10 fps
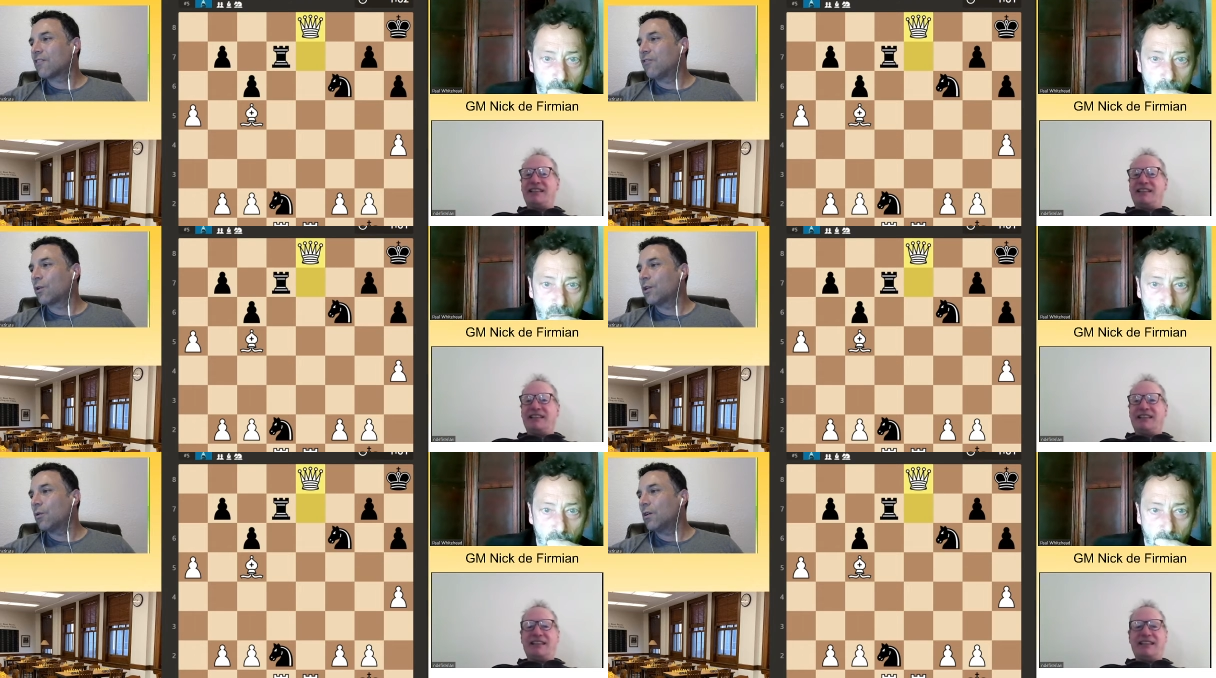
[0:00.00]

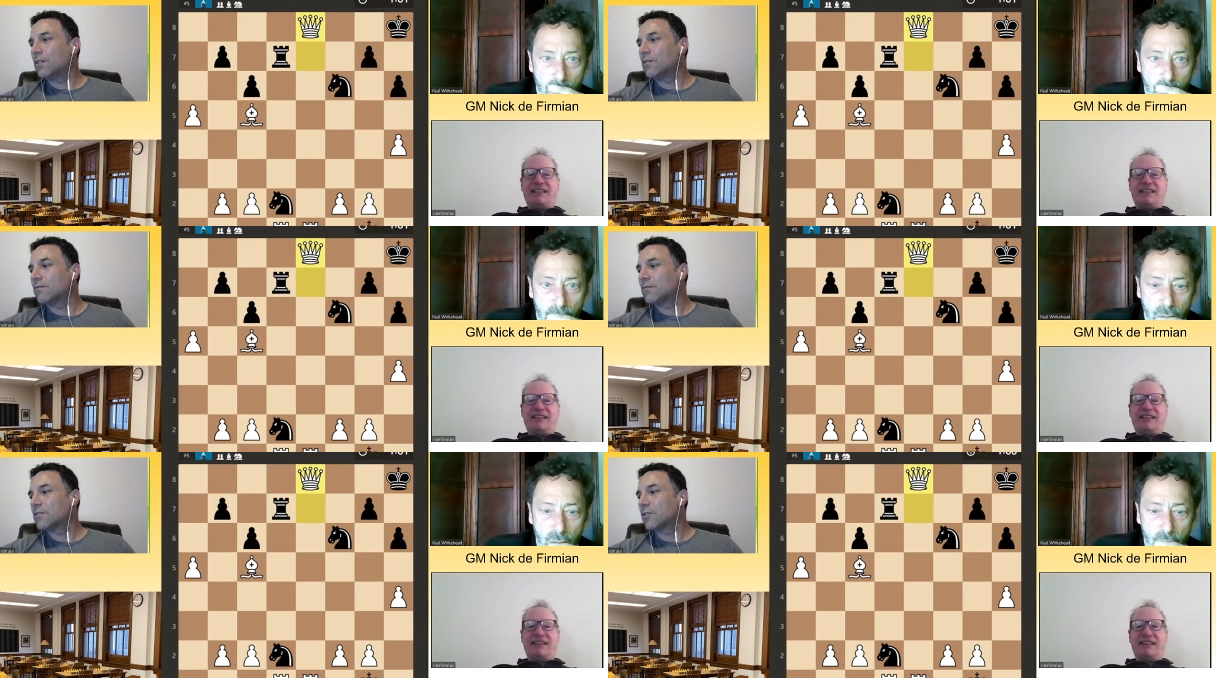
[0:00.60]

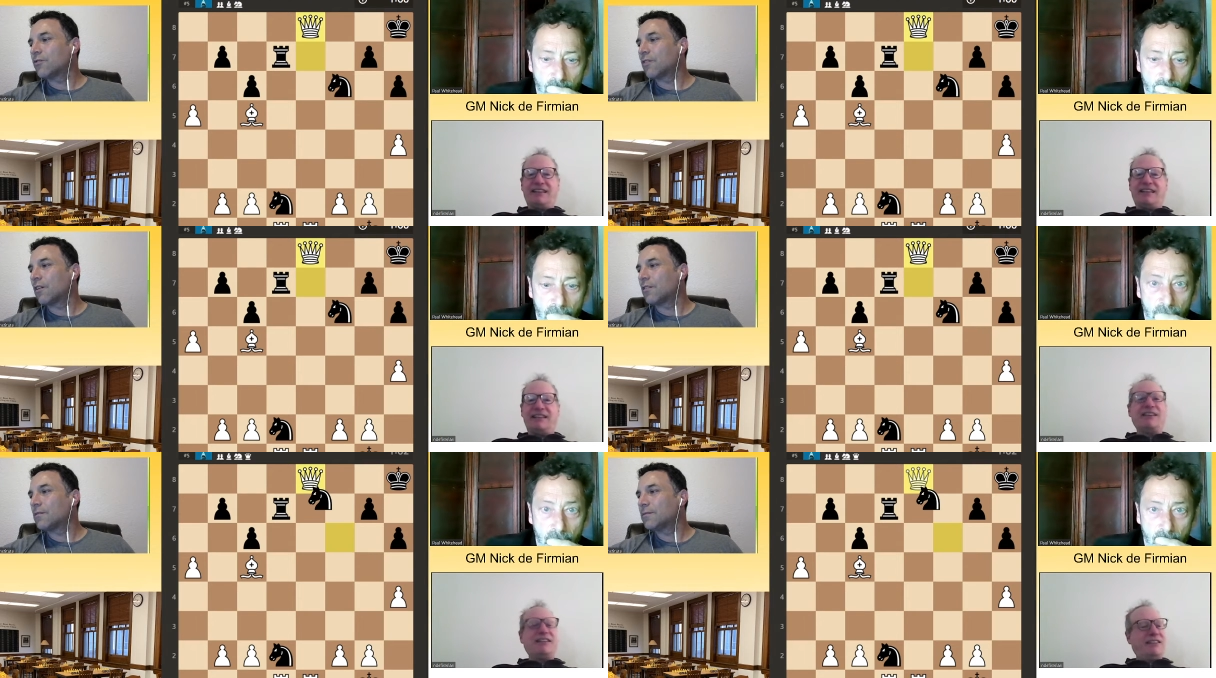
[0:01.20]
Speaker 1: 41 so
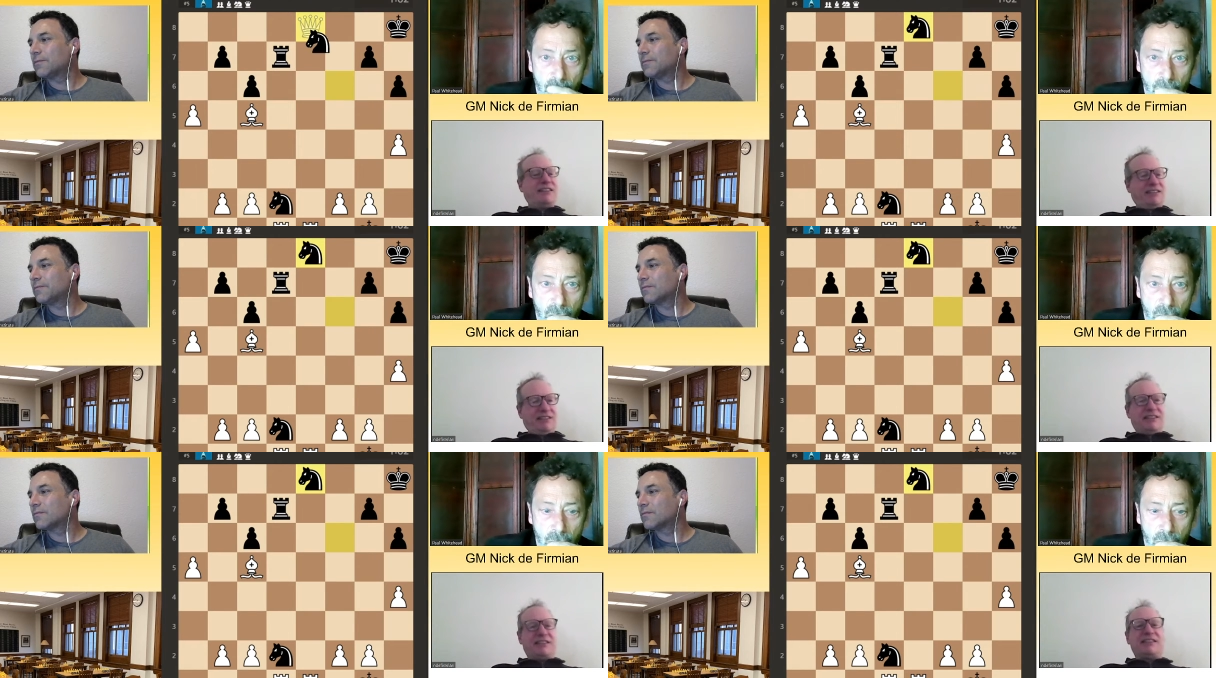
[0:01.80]
far.
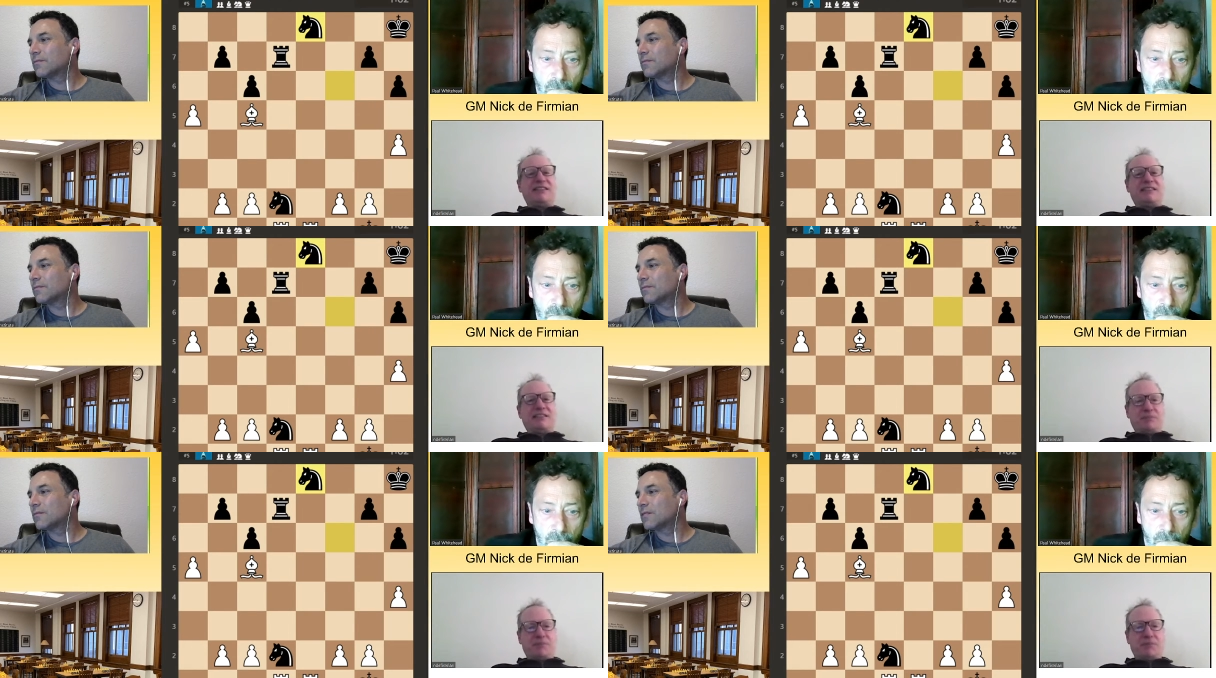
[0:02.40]

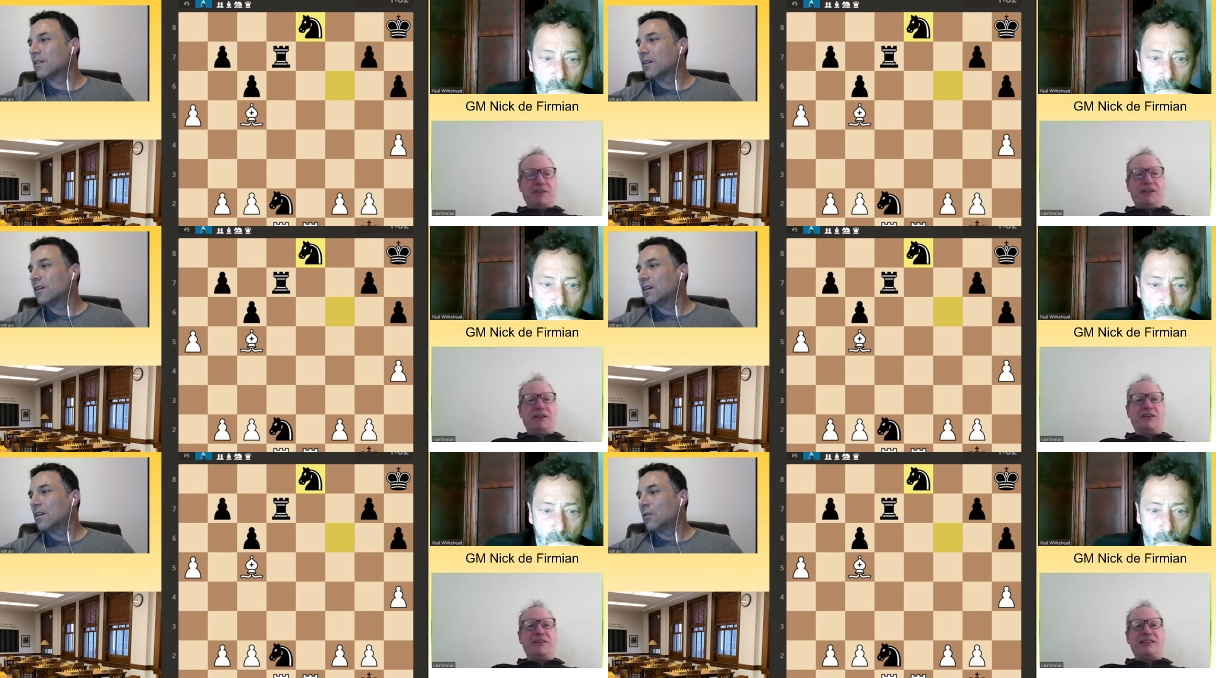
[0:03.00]
Pretty
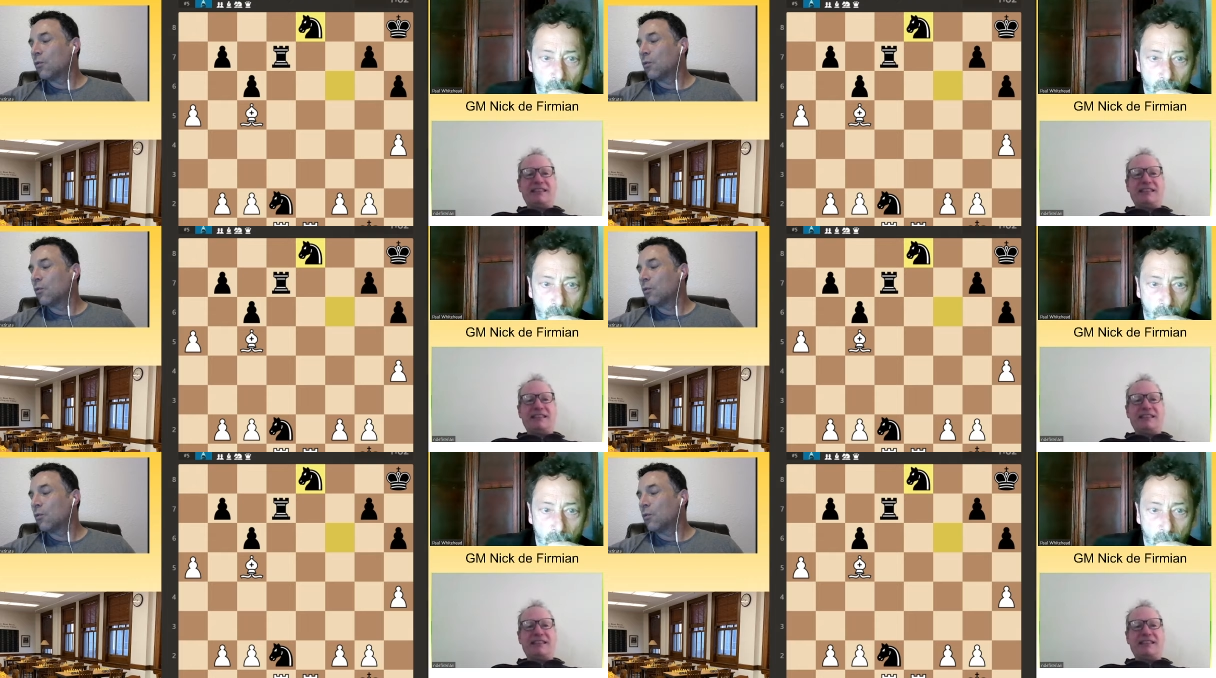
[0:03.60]
good.